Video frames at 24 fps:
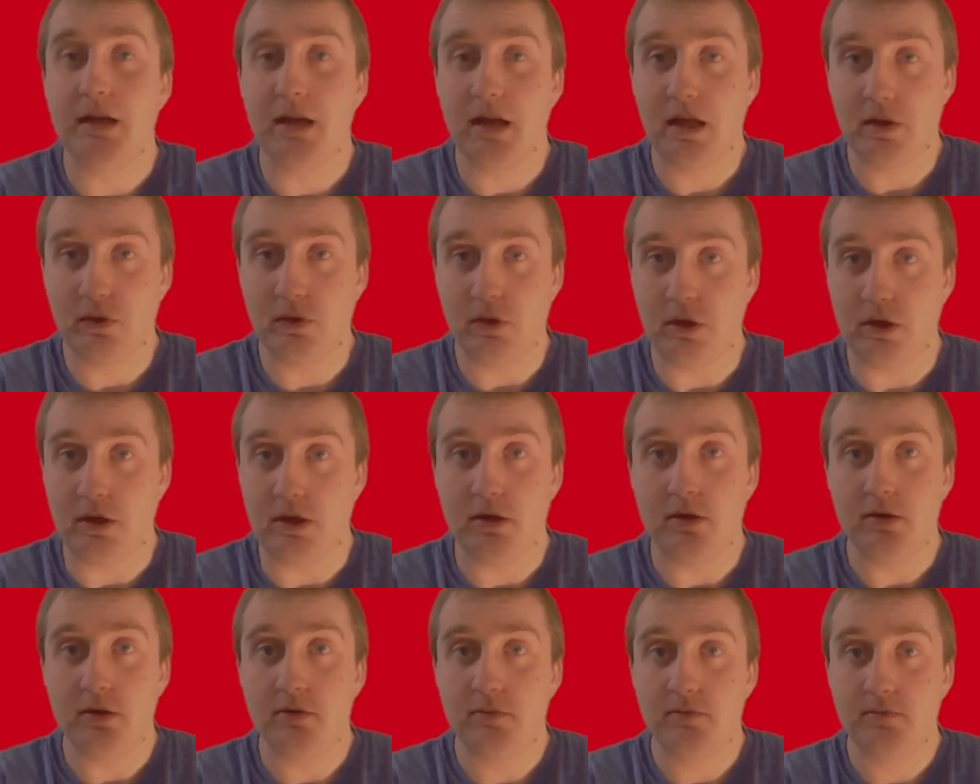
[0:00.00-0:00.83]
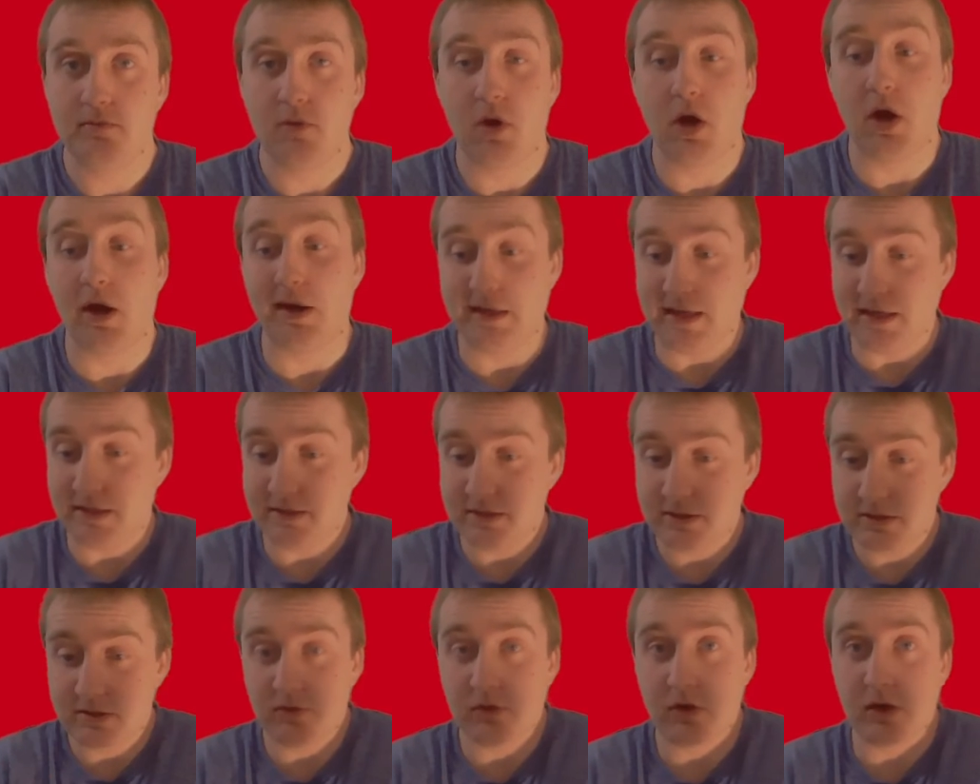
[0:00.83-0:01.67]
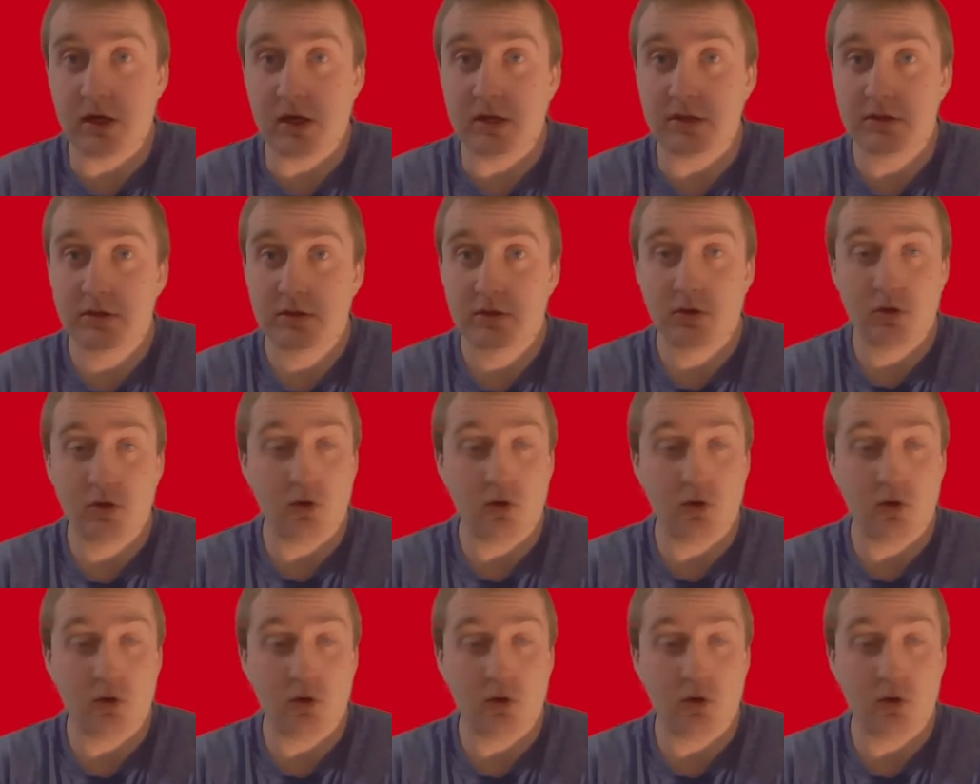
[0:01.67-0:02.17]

a lead against a France,